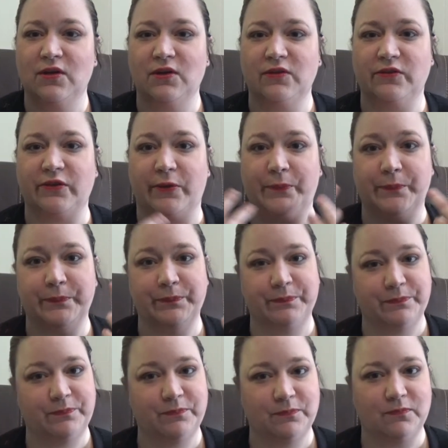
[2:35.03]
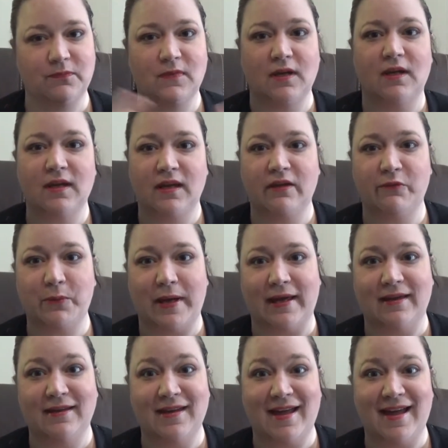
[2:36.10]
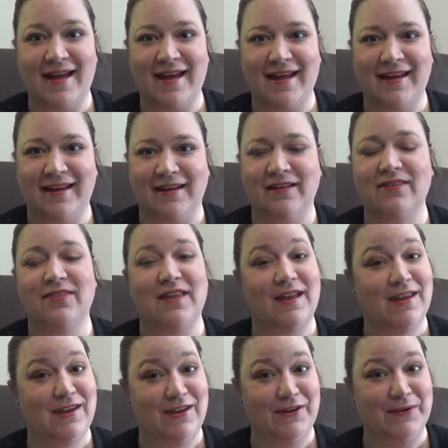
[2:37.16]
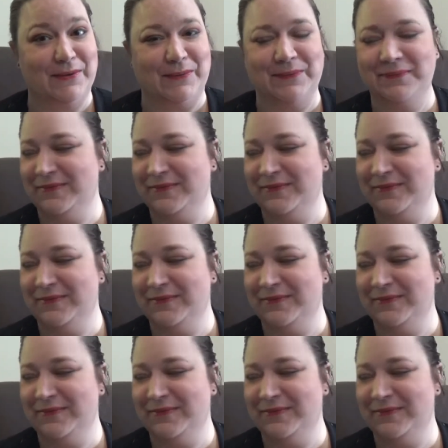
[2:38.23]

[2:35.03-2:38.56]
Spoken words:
So, giveaway. Yay! Thank you.